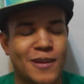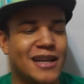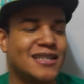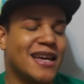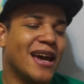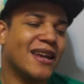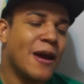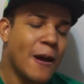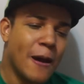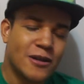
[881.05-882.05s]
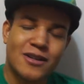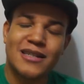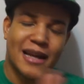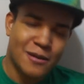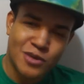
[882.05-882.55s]
made it sad. So I was
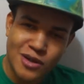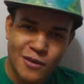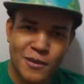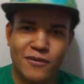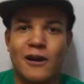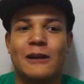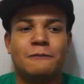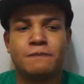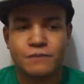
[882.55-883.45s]
like, I'm sure they'll be fine